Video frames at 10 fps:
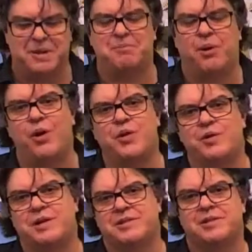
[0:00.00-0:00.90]

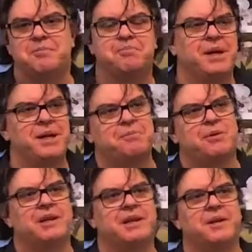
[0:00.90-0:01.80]
pondering some
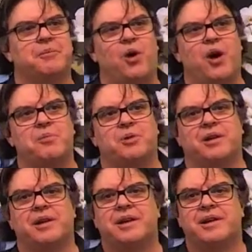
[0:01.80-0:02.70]
people in the
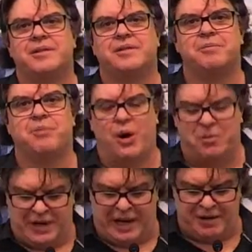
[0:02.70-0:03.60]
Bible, some
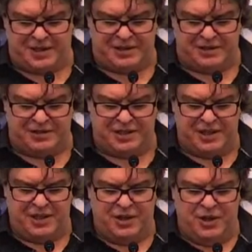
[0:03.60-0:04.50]
Bible characters
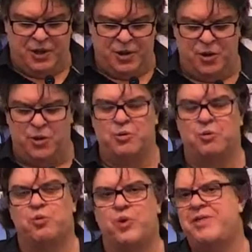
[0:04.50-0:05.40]
who
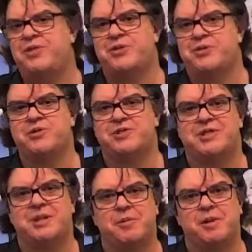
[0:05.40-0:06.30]
went through
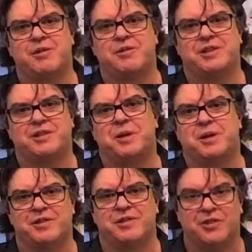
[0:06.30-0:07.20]
similar
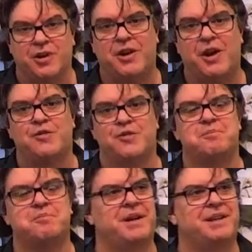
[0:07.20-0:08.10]
experiences, not
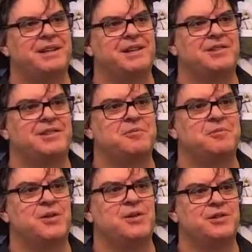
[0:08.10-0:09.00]
COVID, but these
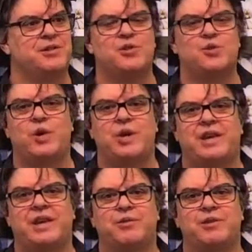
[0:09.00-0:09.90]
experiences where
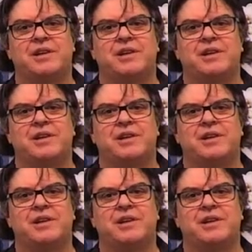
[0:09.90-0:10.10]
they were,